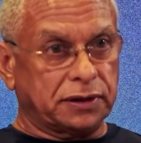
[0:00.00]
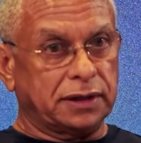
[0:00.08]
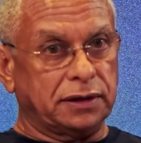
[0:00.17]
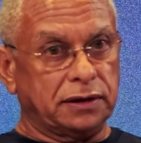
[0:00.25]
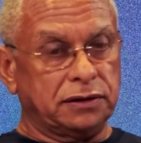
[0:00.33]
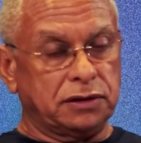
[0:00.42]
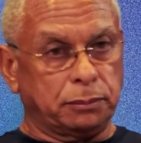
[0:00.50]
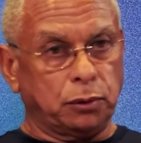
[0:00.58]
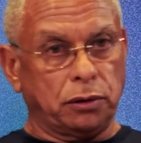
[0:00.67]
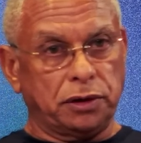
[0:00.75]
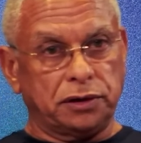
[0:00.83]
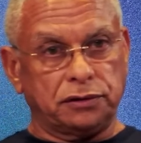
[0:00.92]
I did
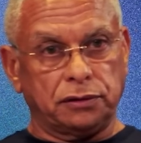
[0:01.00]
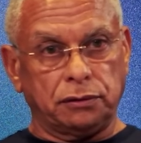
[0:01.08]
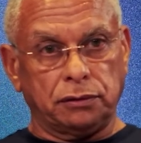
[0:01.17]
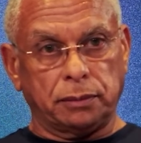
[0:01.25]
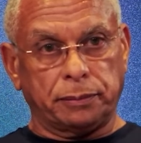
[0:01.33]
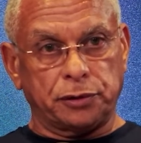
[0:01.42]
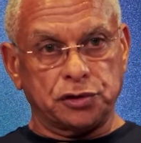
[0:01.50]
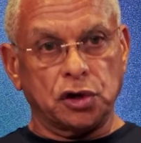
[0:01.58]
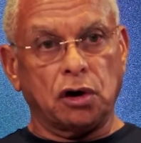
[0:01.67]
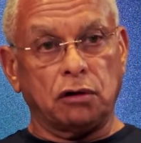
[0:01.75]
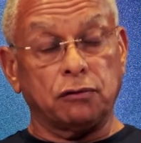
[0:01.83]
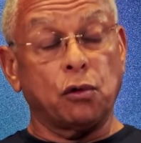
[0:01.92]
deploy to the Persian
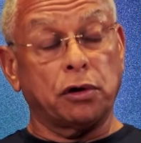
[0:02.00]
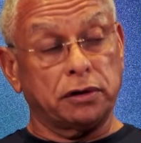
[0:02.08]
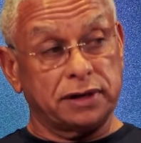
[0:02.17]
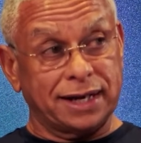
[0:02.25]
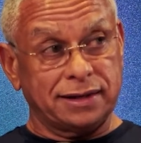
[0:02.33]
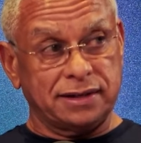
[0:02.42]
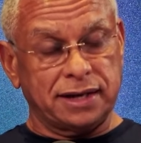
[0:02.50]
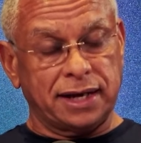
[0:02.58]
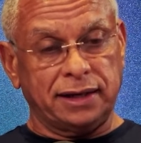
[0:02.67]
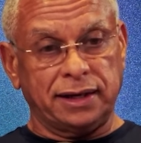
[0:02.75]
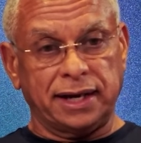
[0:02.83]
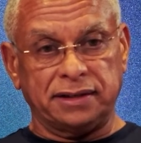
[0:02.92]
Gulf War,
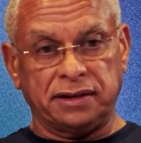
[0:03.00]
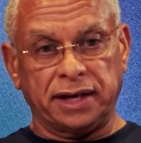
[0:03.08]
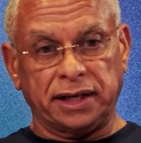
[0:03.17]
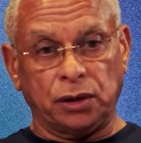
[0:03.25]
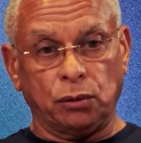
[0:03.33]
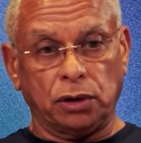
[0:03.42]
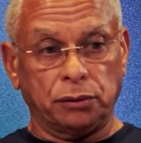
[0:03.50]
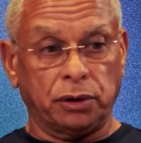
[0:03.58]
1990, 1991.